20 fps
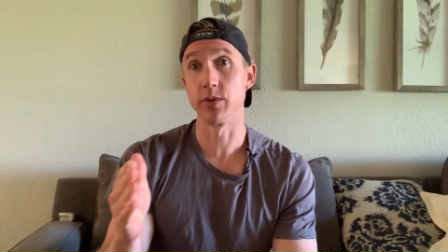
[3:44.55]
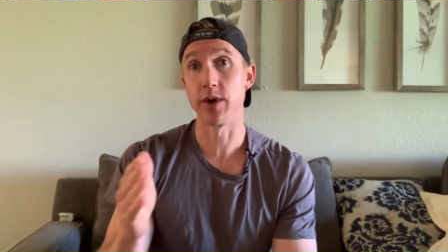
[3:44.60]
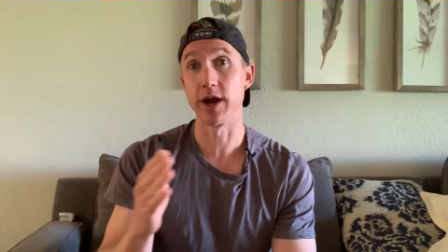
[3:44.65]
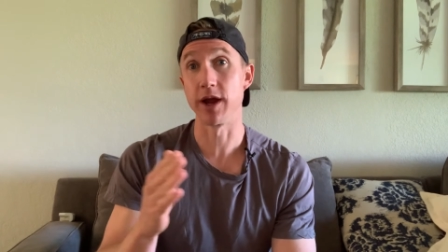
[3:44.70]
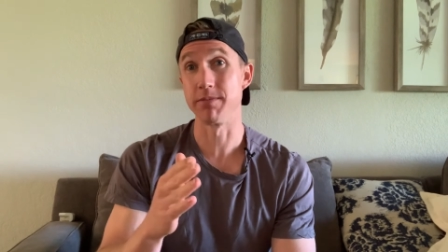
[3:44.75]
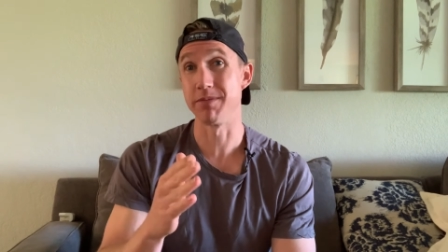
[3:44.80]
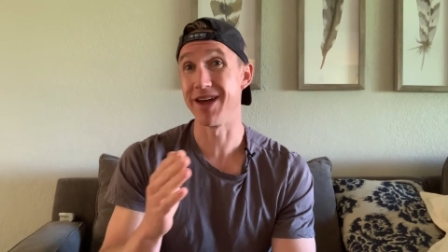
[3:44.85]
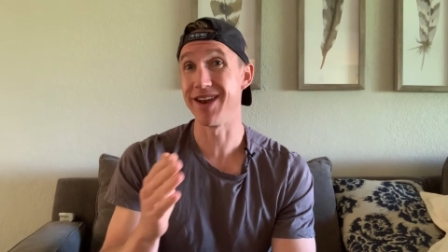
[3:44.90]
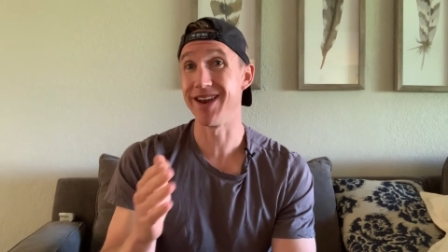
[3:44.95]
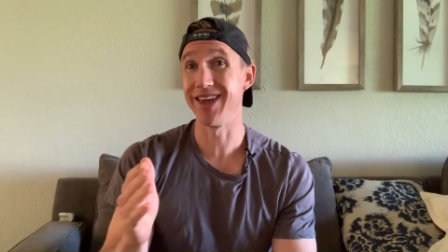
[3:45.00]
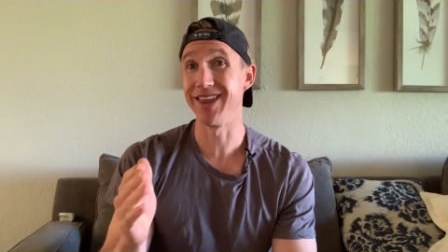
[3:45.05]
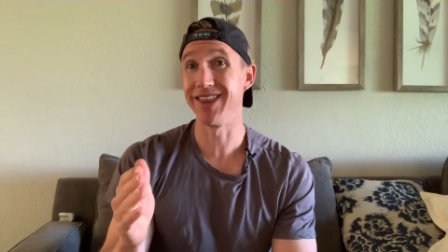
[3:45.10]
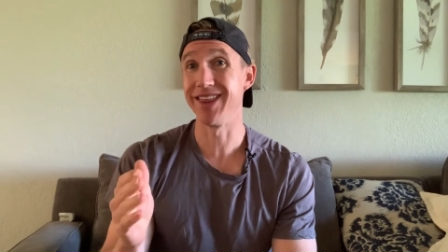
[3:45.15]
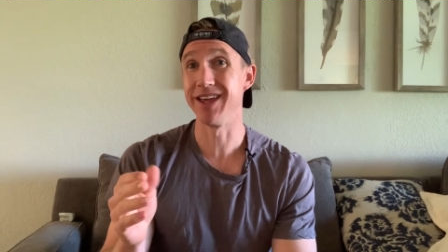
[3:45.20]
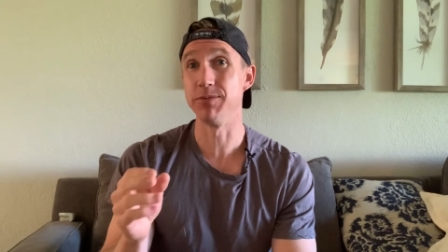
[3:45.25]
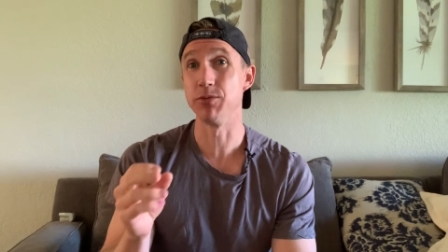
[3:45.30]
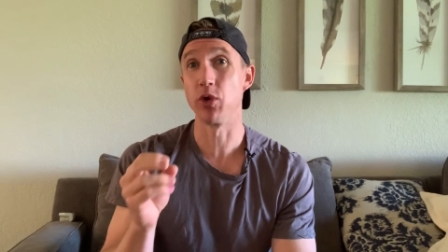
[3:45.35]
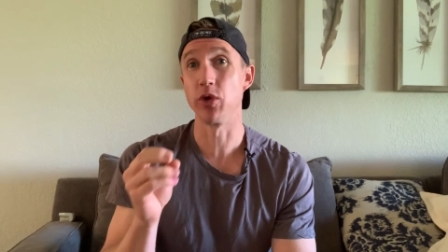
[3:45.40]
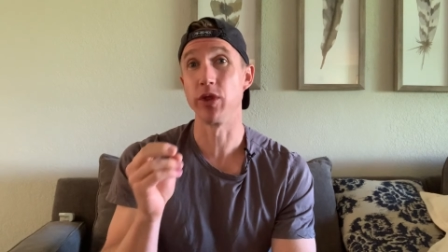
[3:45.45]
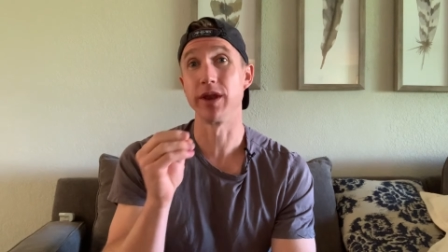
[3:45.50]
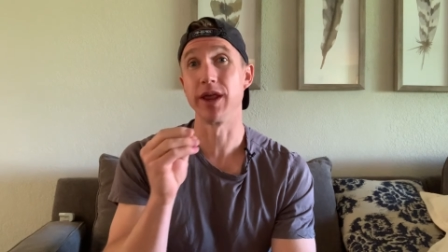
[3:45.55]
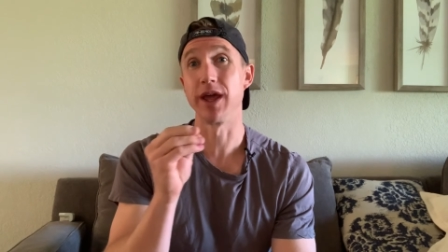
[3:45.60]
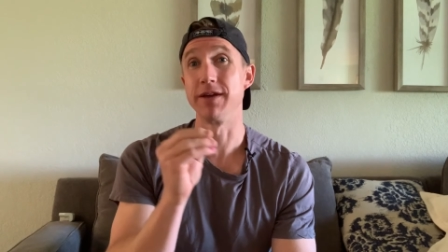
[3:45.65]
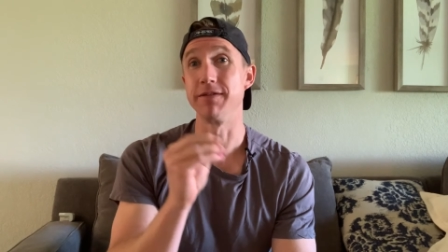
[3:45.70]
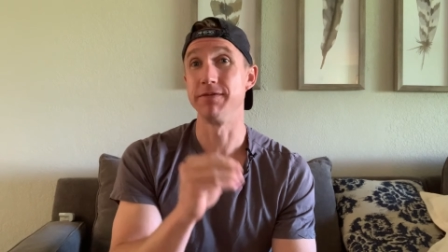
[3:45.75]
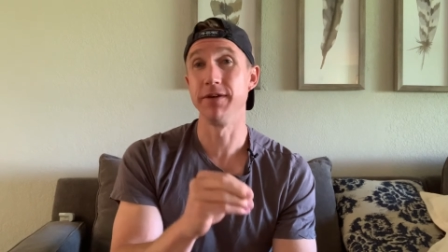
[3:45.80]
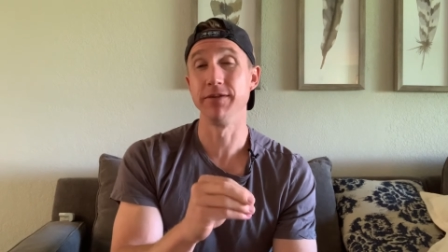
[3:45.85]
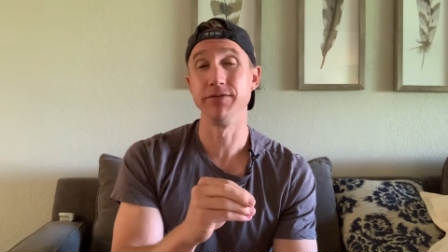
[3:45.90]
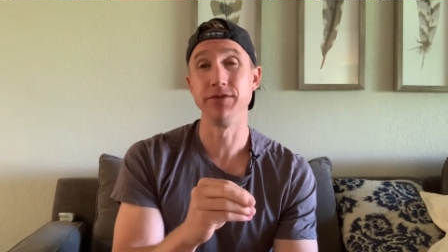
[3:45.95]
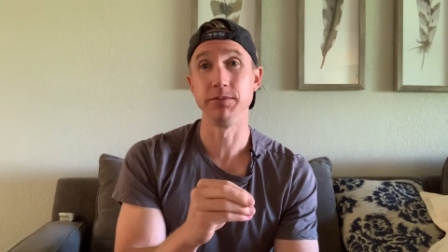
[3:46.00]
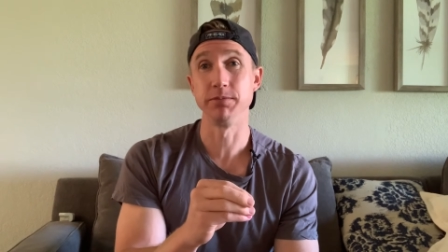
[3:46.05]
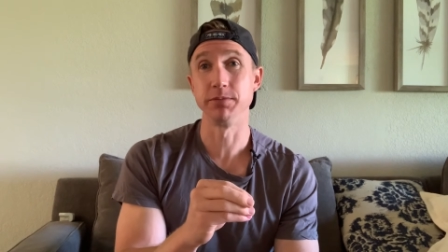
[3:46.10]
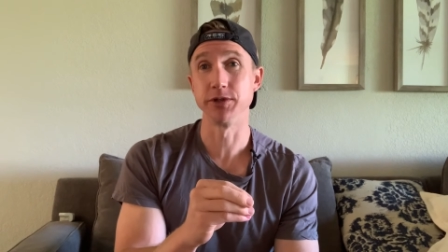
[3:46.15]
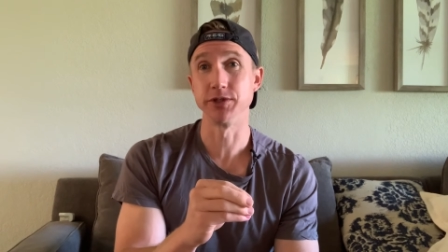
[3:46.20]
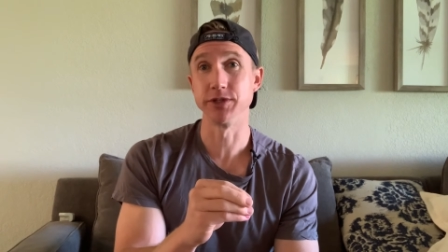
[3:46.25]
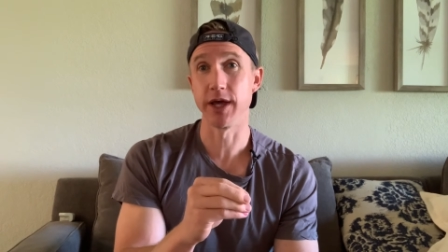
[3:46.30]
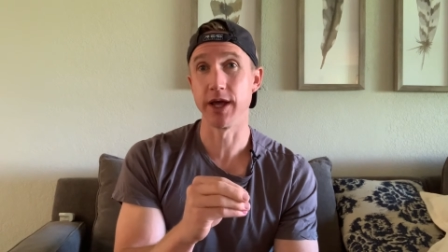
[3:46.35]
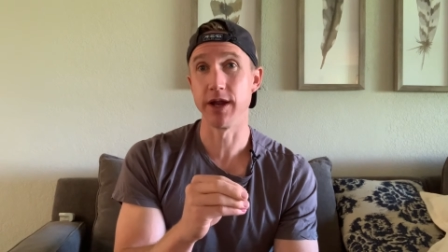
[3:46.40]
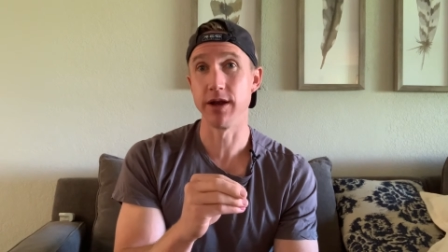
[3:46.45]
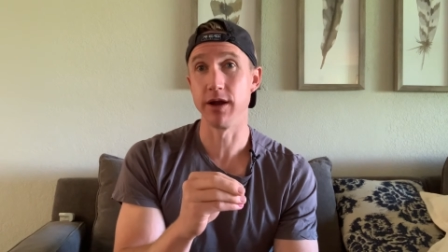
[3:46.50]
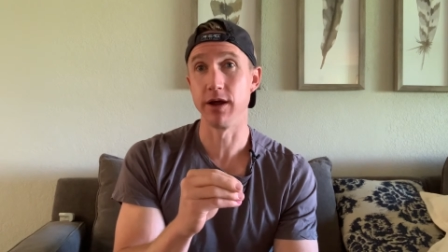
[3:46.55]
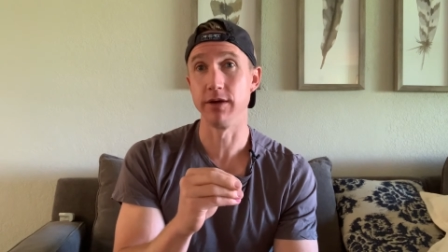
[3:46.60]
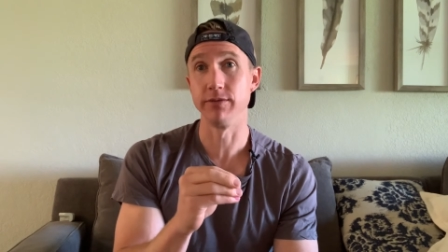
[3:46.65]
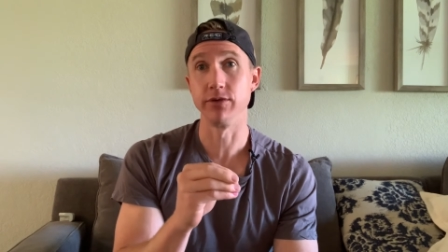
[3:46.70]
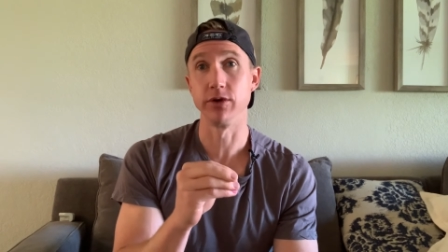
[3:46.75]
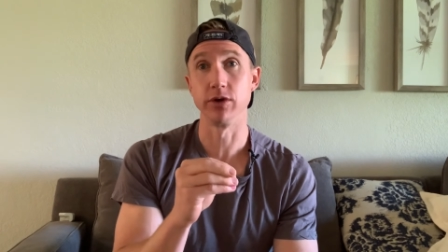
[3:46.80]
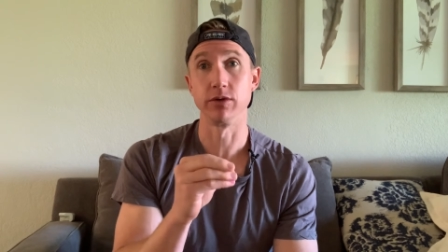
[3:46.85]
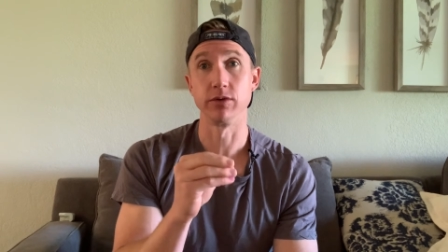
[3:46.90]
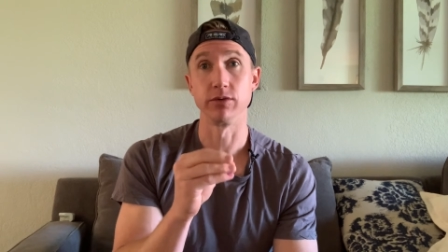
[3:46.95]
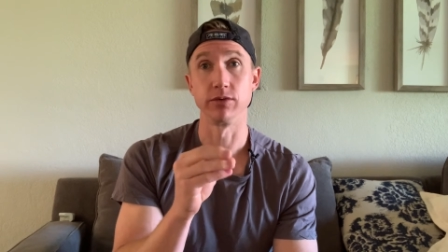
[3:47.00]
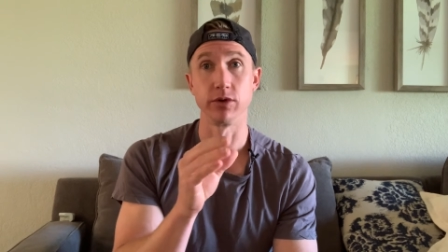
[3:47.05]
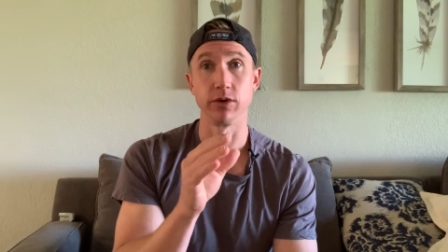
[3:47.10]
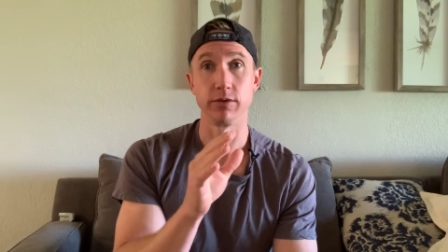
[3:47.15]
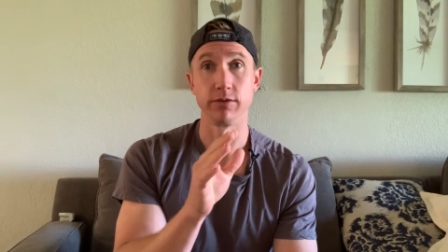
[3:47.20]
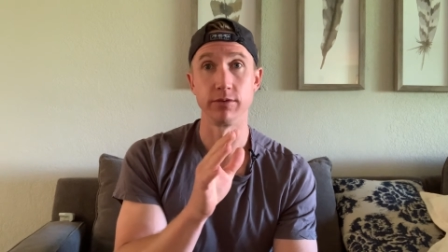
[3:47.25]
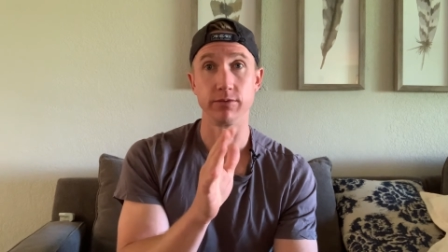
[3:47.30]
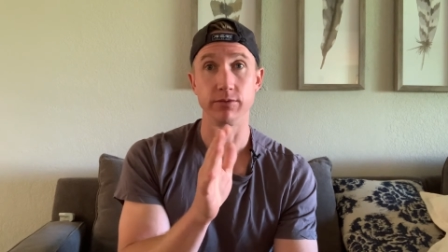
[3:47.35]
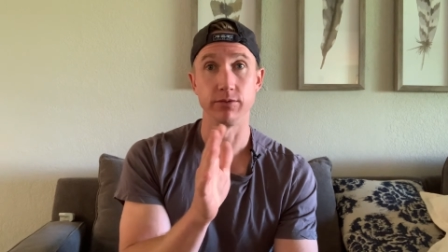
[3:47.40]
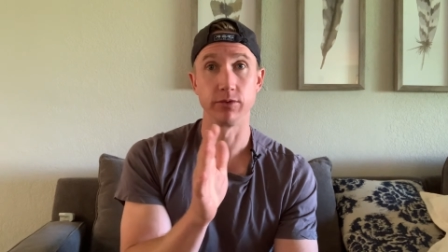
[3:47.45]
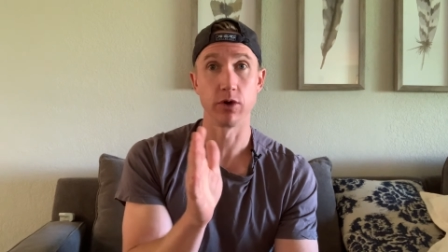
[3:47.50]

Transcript: recommend anything more than like 50% of your